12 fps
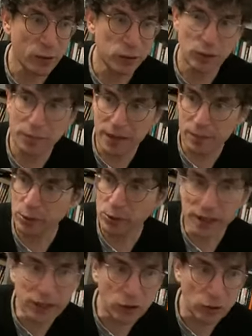who was a big
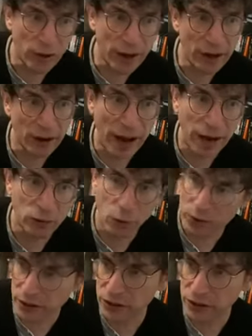political writer at
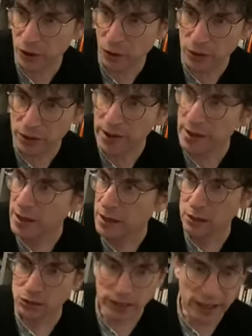Rolling Stone.
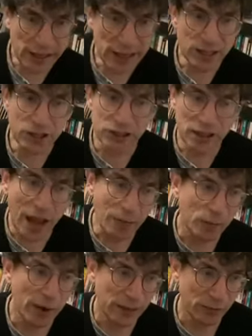So he, he
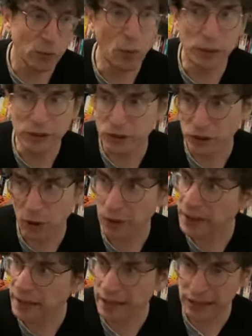stopped writing for Rolling Stone.
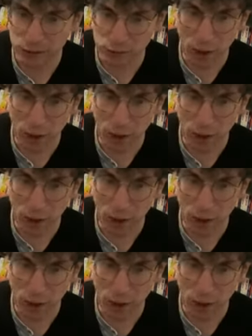He, he was